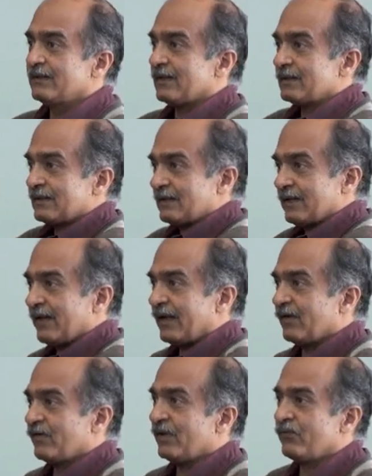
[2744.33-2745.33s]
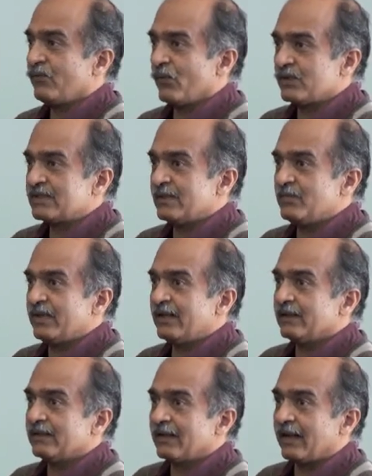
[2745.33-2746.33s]
just take away
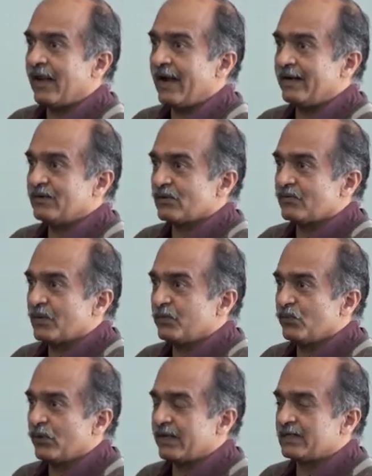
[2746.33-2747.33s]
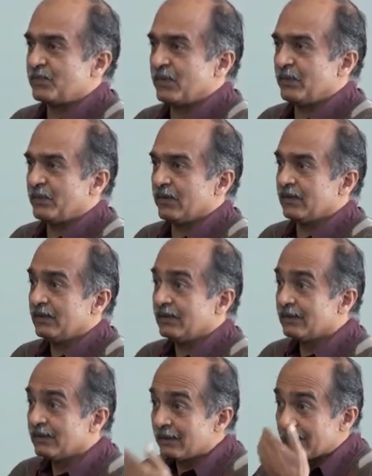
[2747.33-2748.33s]
forcibly the lands of the poorest people.